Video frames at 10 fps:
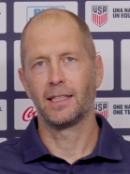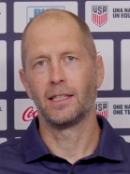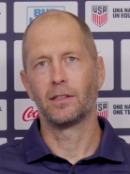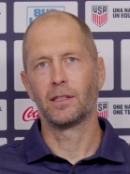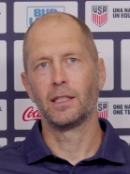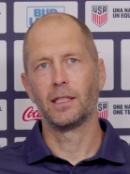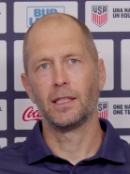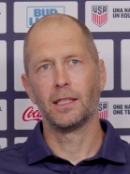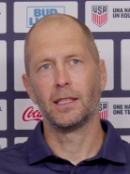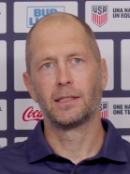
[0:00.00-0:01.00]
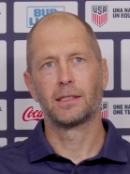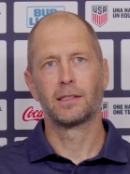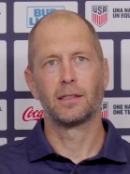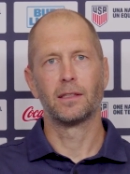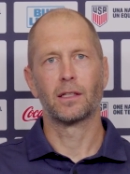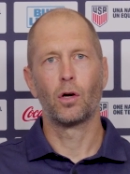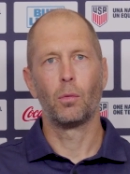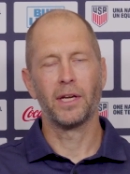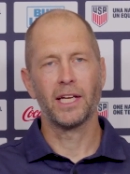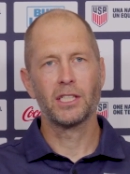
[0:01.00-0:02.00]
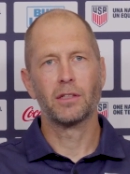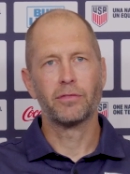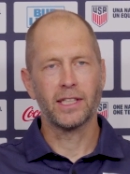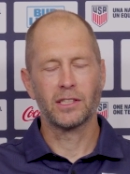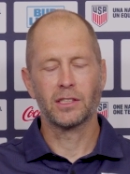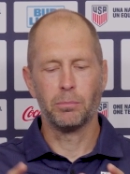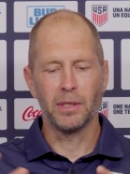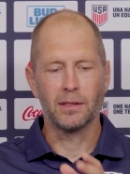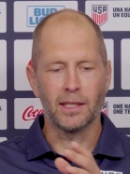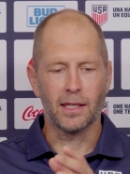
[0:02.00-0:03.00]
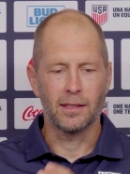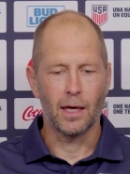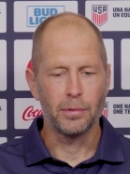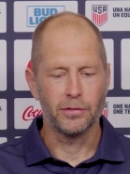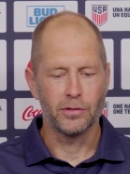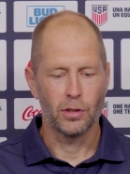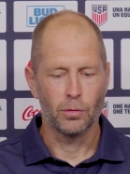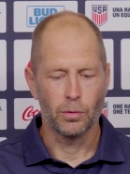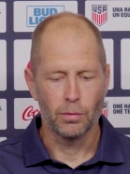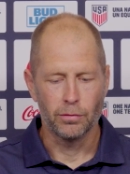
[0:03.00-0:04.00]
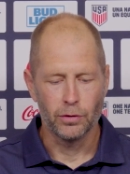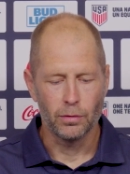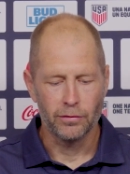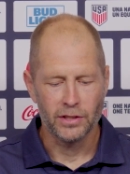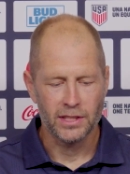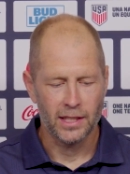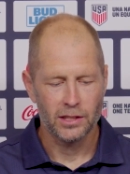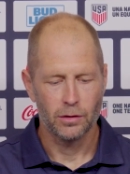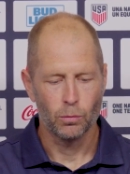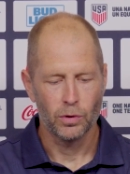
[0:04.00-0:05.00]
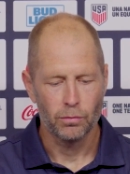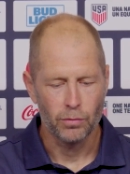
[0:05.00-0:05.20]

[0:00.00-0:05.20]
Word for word: you know, it's the culmination of things just building on top of each other. We review every session with